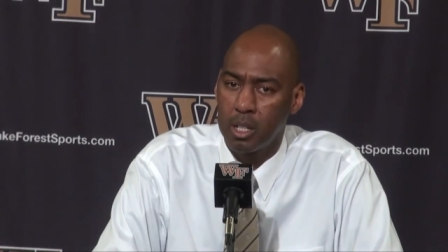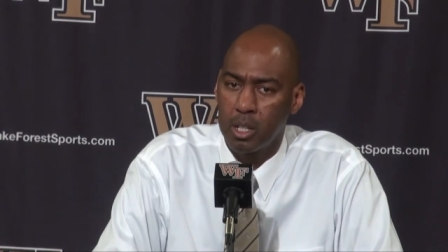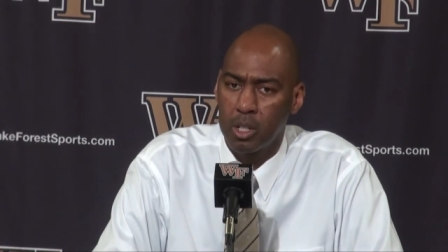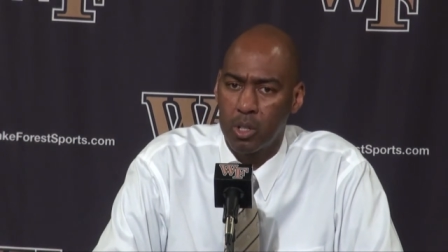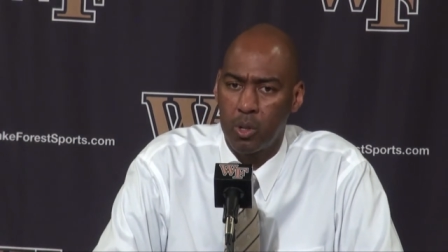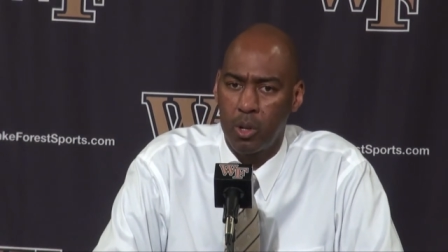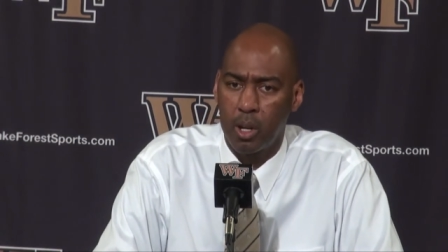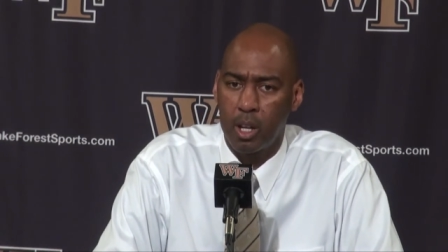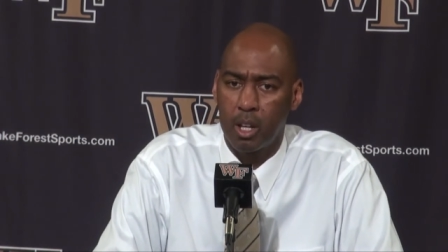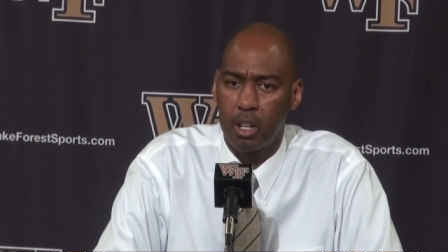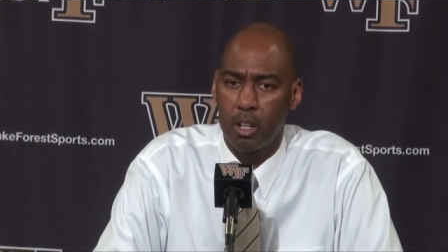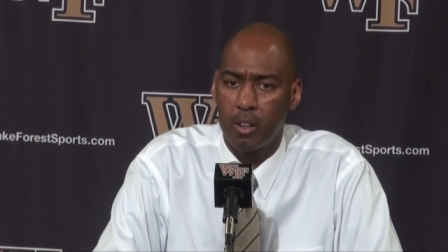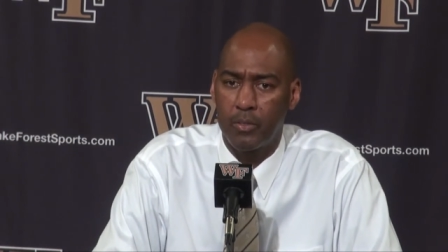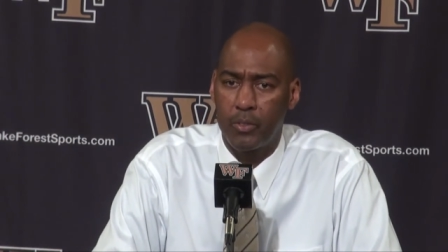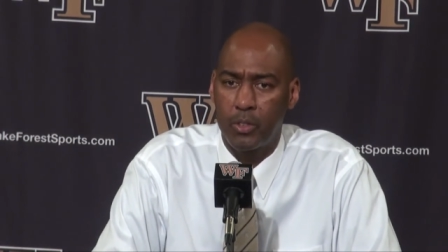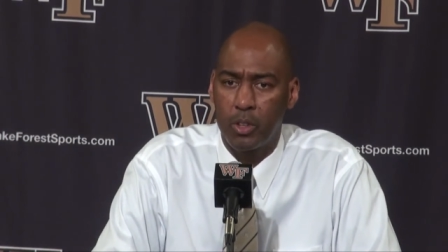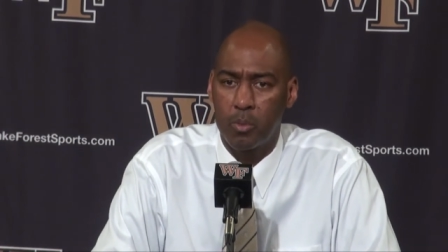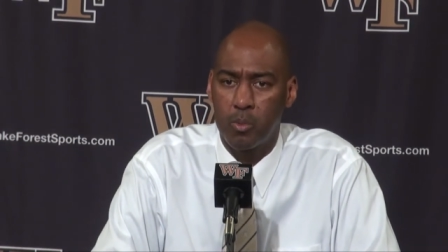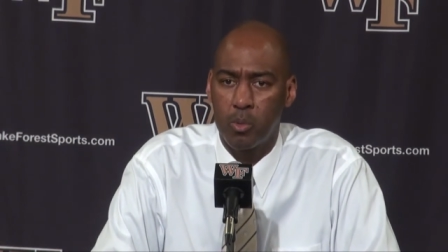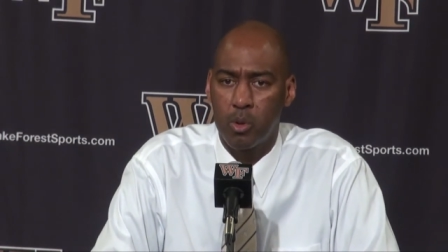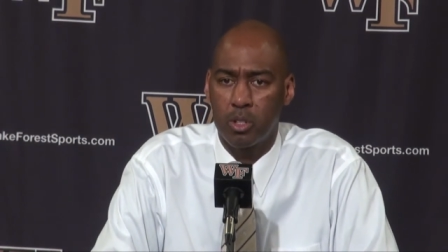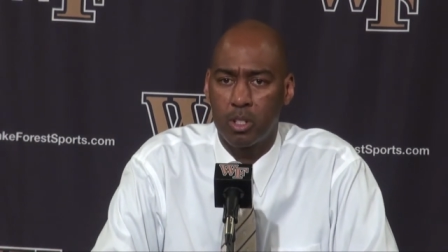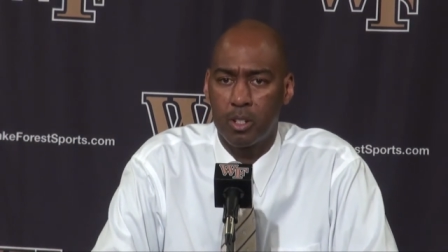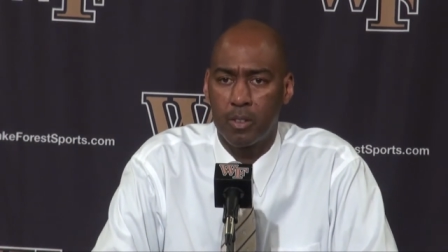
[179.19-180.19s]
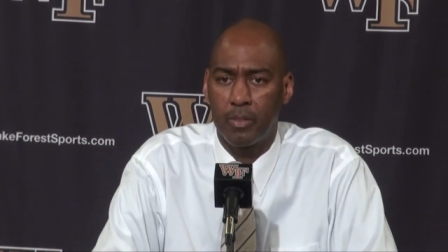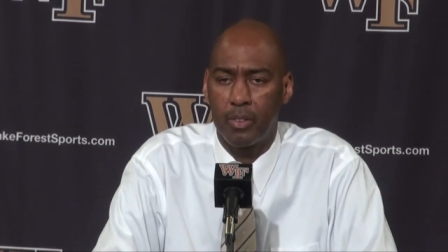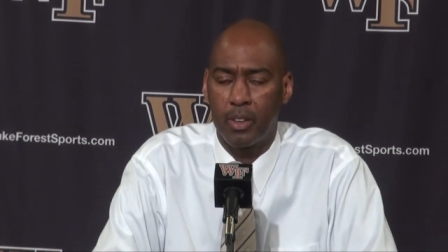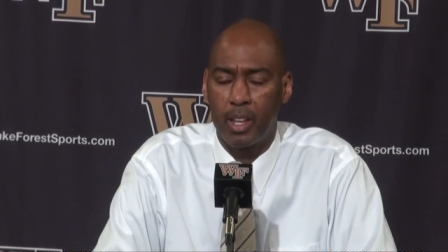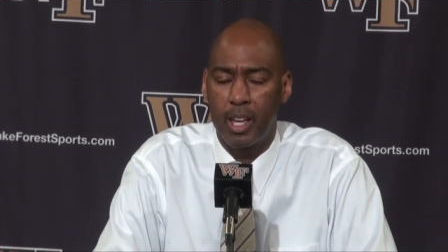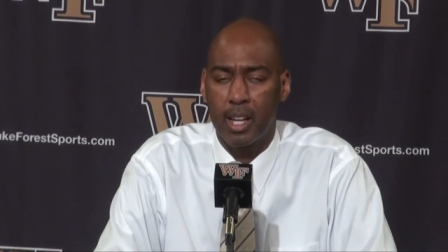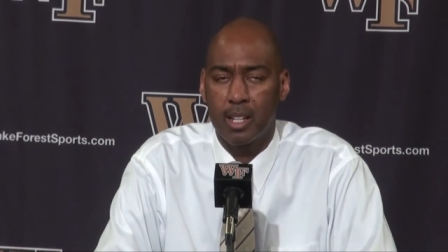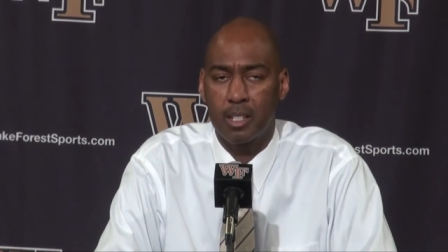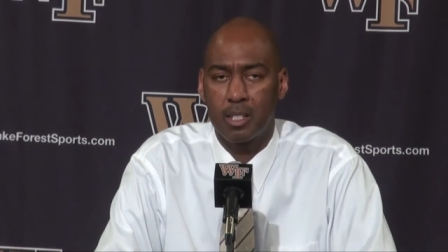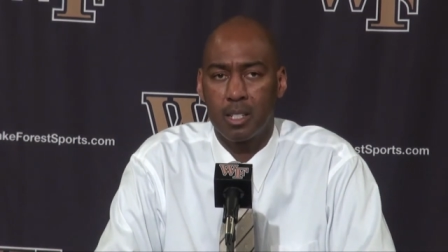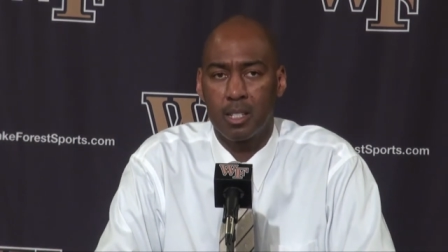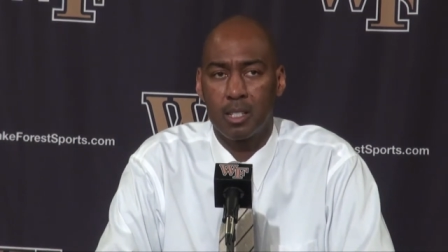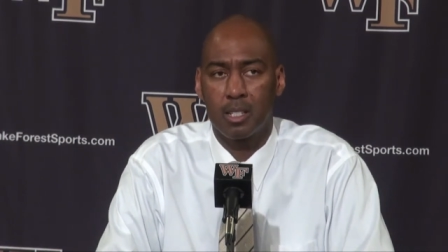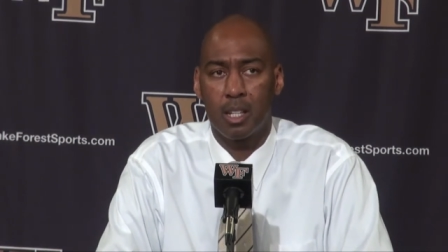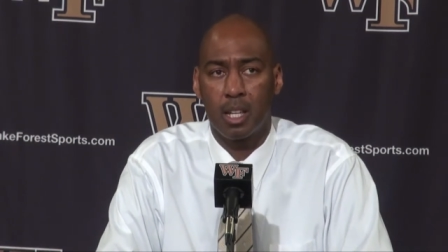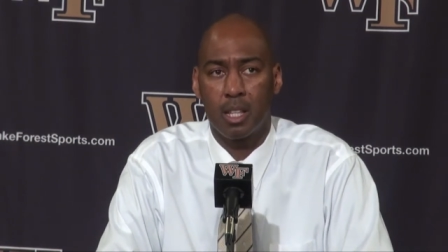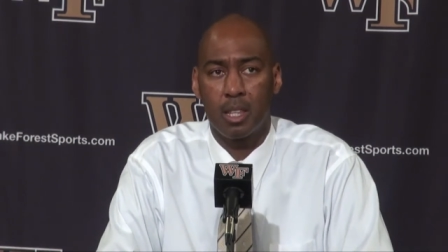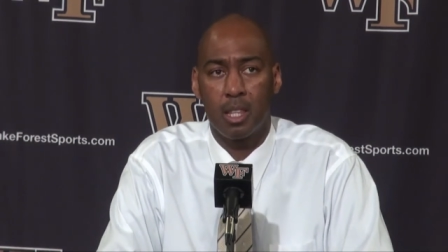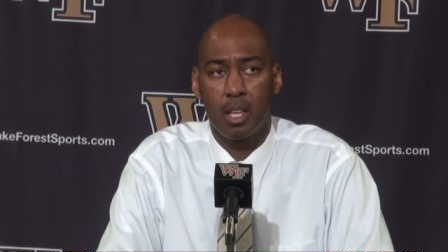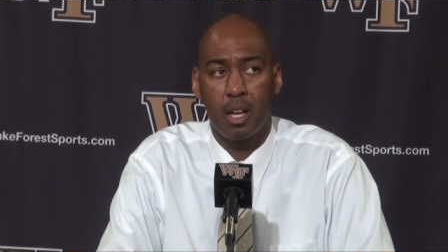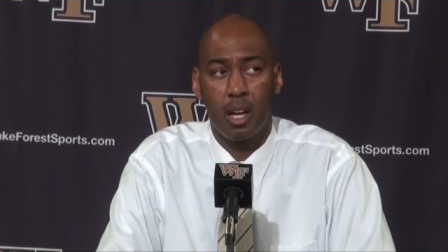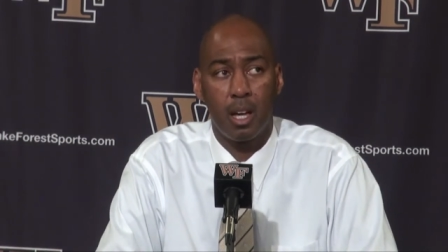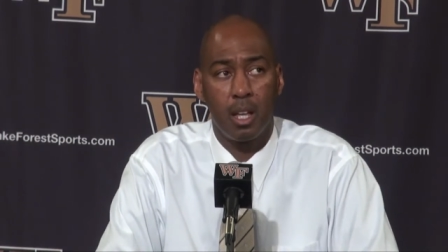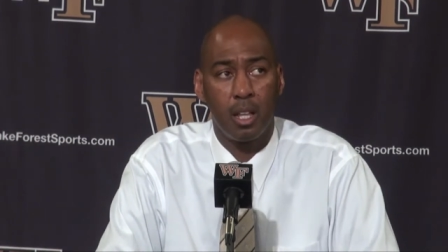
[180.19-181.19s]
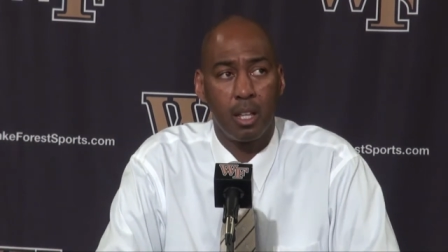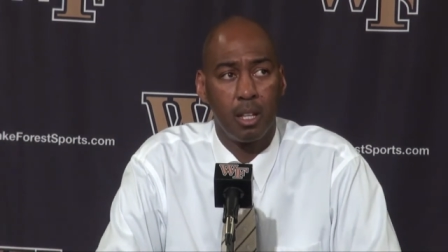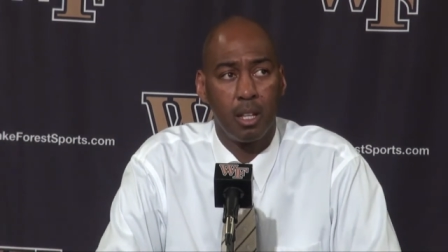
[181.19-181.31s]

creating a few more deflections. I thought